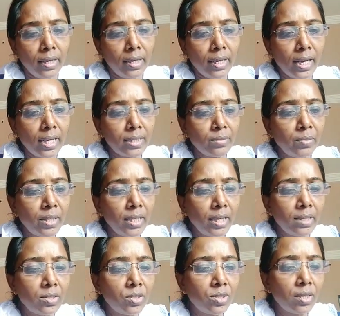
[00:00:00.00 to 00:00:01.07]
It has been
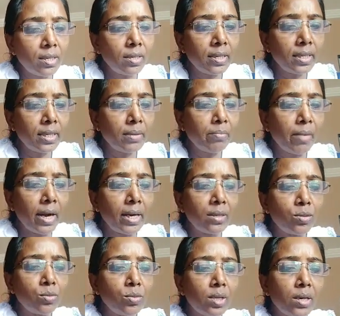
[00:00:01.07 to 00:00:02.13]
inserted
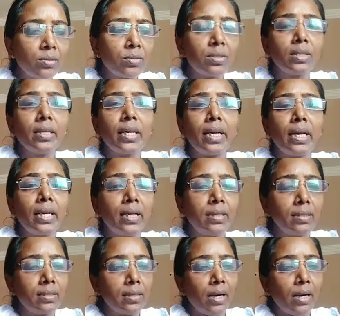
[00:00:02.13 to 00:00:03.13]
by 2008